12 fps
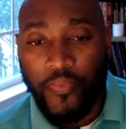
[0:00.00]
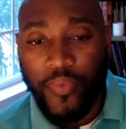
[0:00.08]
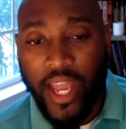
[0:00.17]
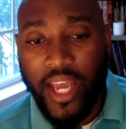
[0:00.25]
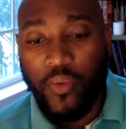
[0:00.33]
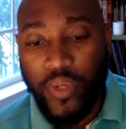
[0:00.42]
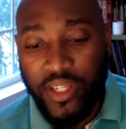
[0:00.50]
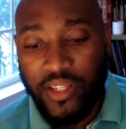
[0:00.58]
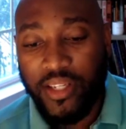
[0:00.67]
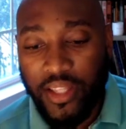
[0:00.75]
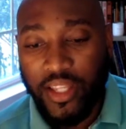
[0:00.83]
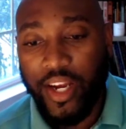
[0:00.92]
and we
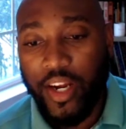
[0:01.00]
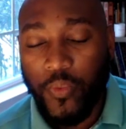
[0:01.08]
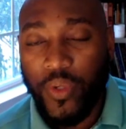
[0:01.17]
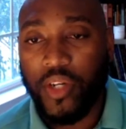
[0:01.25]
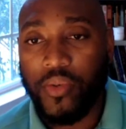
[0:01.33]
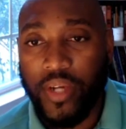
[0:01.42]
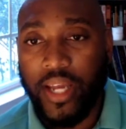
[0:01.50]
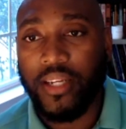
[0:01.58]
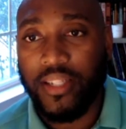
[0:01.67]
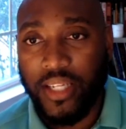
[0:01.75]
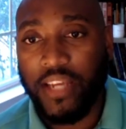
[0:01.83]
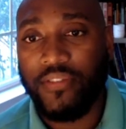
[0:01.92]
sit there and we create a
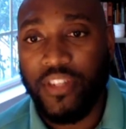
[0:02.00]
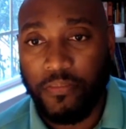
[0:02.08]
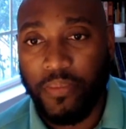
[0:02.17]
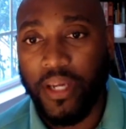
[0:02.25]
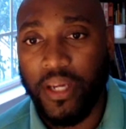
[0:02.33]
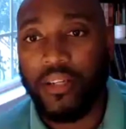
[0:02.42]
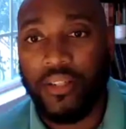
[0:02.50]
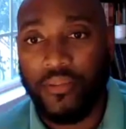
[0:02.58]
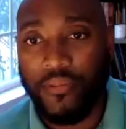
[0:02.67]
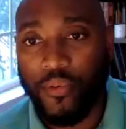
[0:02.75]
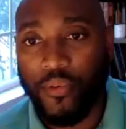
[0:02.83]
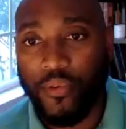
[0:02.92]
safe space
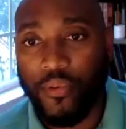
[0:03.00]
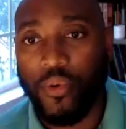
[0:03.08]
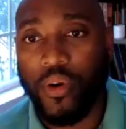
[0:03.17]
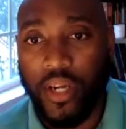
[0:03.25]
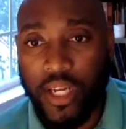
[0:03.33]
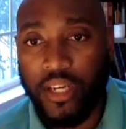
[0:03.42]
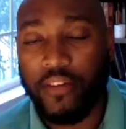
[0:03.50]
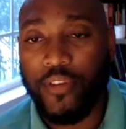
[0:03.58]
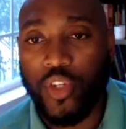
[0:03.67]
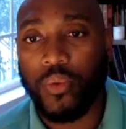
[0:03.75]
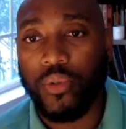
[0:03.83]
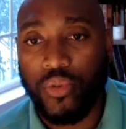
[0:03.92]
for
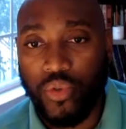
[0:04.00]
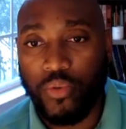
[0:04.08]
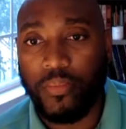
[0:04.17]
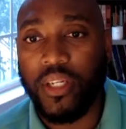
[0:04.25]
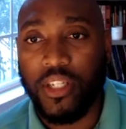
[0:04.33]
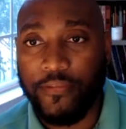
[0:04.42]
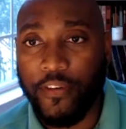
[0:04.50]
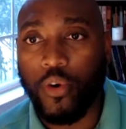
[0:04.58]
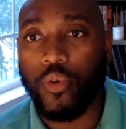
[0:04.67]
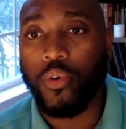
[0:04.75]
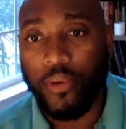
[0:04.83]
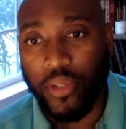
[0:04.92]
individuals to be as
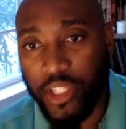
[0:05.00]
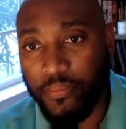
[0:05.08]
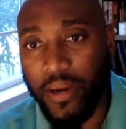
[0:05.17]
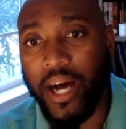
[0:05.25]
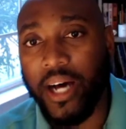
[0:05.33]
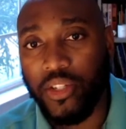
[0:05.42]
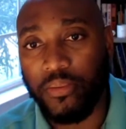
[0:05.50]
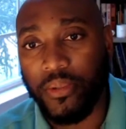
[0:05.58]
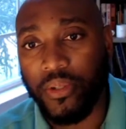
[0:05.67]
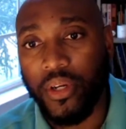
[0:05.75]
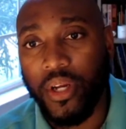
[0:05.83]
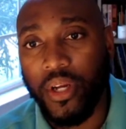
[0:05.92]
vulnerable as
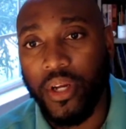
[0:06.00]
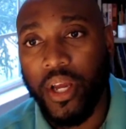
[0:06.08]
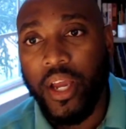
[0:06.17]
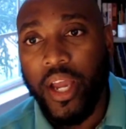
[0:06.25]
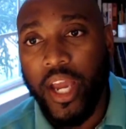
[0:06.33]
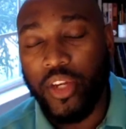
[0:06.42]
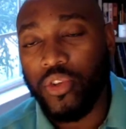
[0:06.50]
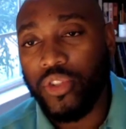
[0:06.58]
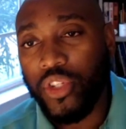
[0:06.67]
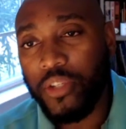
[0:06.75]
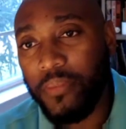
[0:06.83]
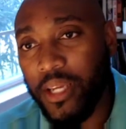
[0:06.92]
possible. And you'll just
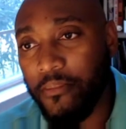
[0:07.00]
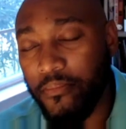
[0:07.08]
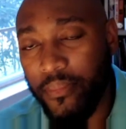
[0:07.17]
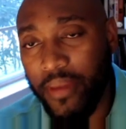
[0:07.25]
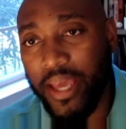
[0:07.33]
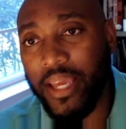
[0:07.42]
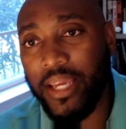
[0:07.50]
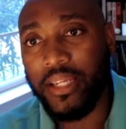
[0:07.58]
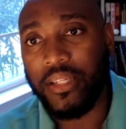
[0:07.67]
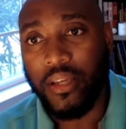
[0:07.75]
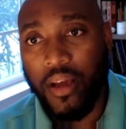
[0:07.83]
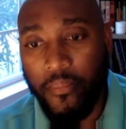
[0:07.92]
be amazed
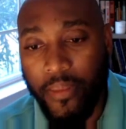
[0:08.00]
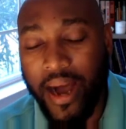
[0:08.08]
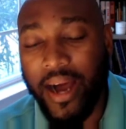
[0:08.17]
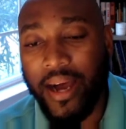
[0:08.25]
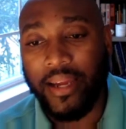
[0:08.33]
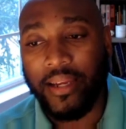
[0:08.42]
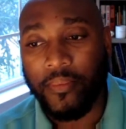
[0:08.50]
by